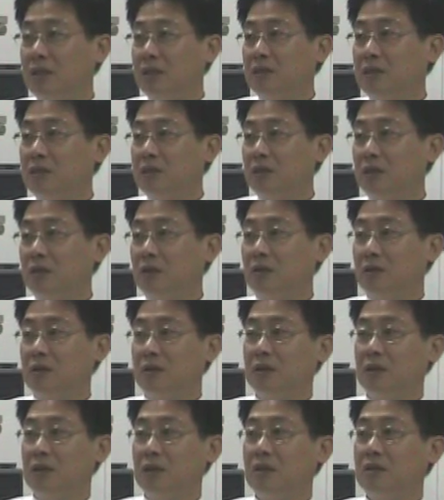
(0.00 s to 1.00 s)
So
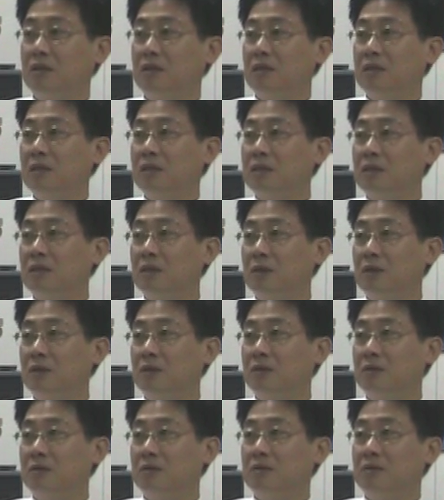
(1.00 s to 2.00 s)
you know,
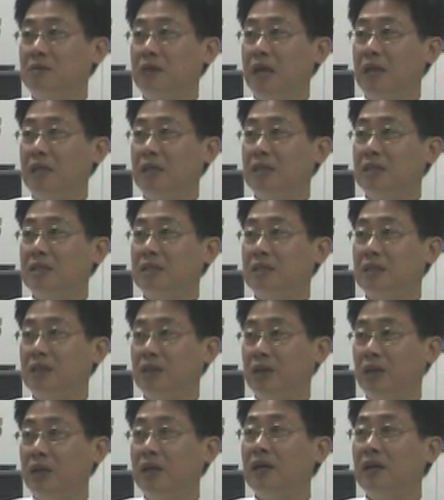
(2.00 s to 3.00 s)
so that is the thing.